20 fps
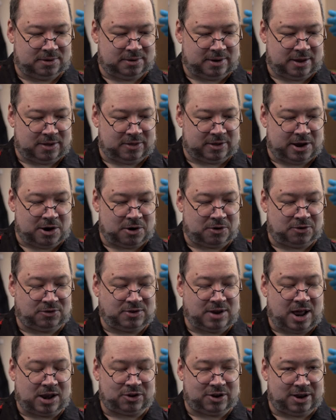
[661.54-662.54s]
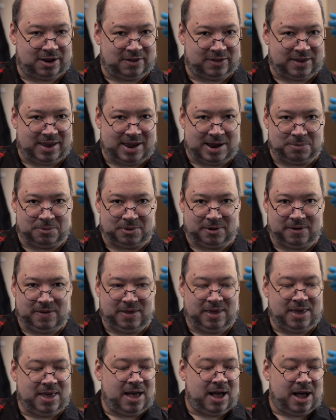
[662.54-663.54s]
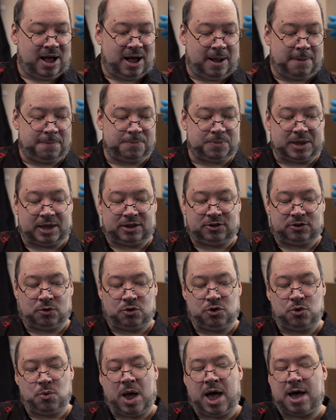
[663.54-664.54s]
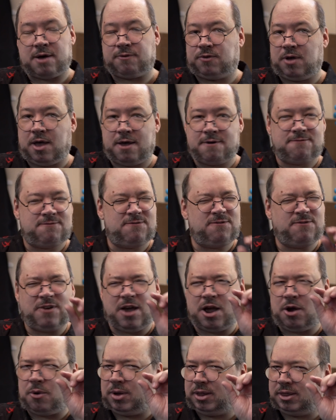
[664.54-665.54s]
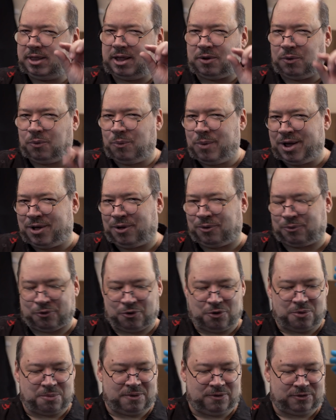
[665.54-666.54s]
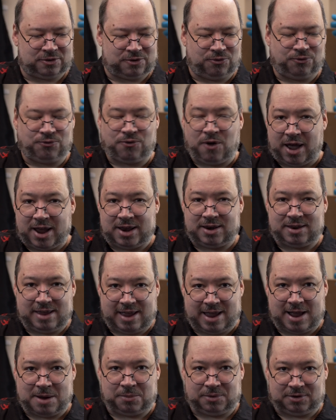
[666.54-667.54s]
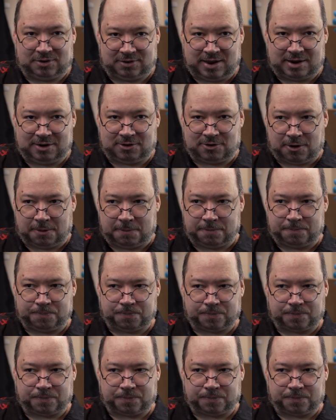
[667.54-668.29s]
Now the character is not looking in the camera. And so you have very little wiggle room to find camera center.